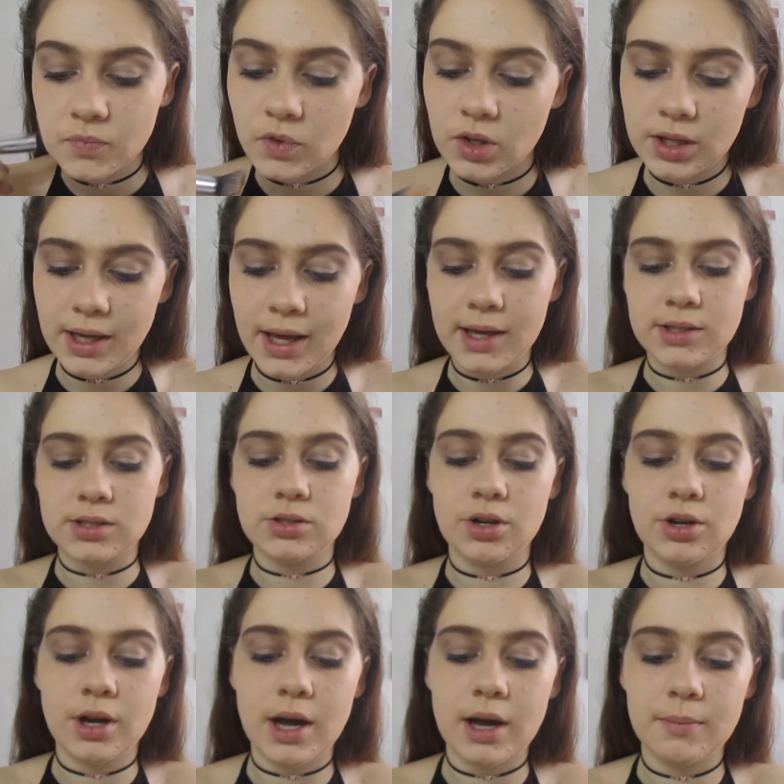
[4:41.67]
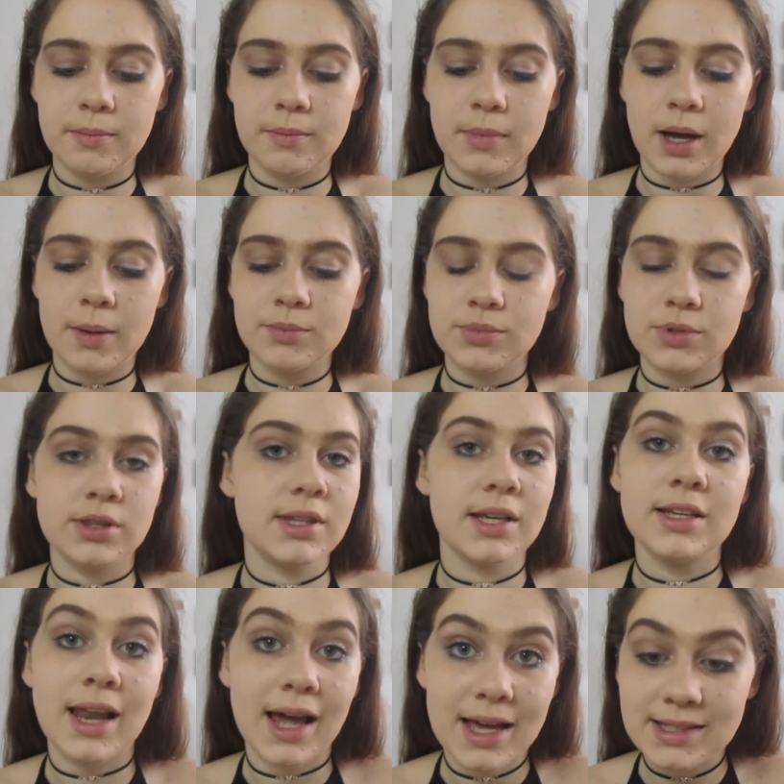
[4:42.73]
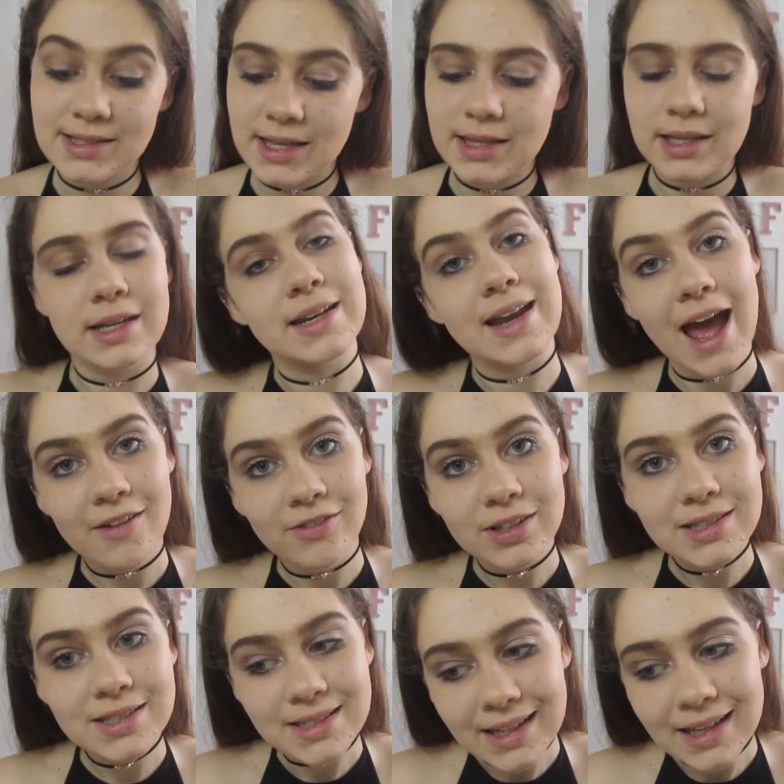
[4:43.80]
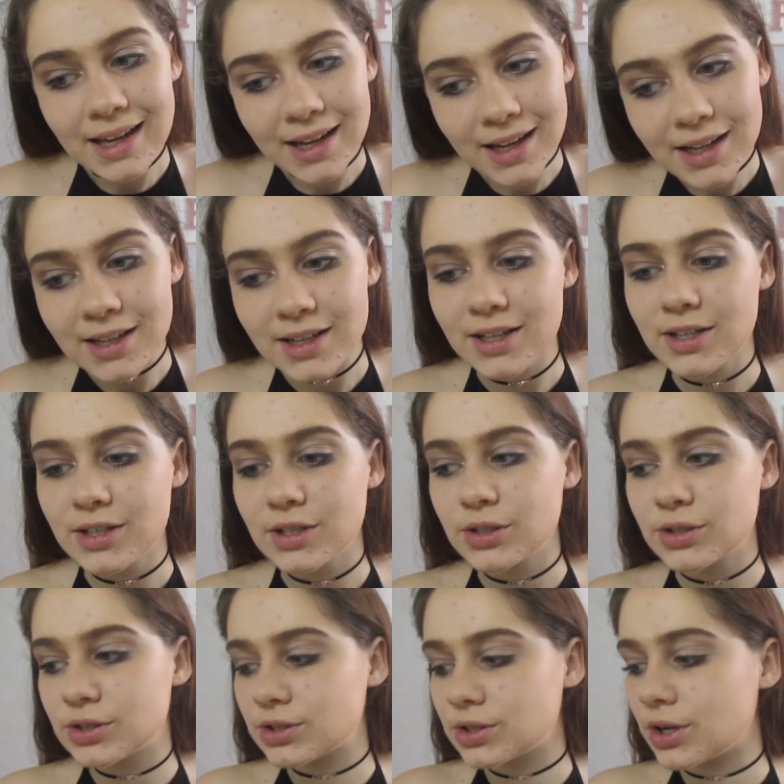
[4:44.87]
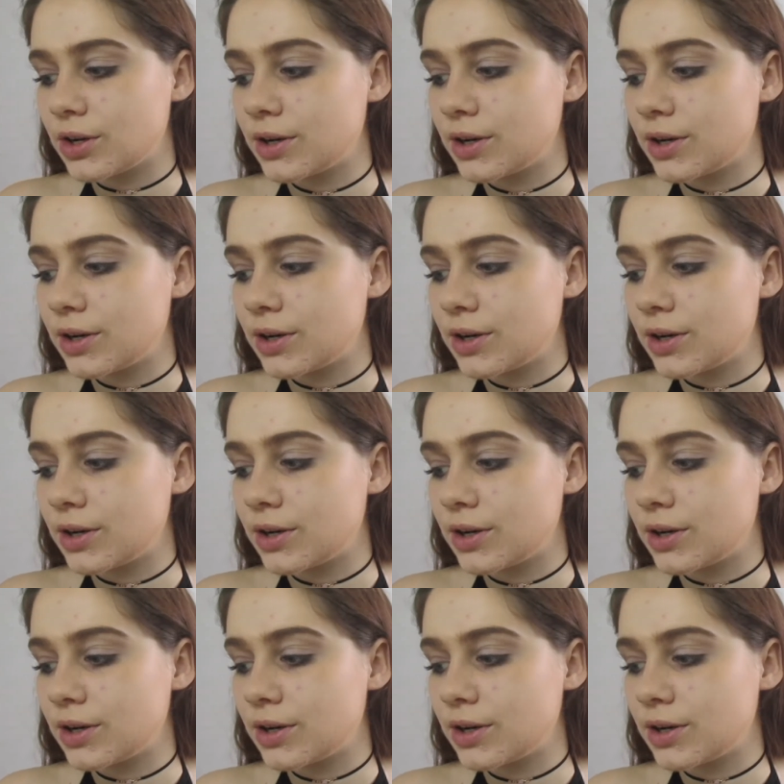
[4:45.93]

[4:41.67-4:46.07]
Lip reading: Okay, so like I said, they didn't have concealer, so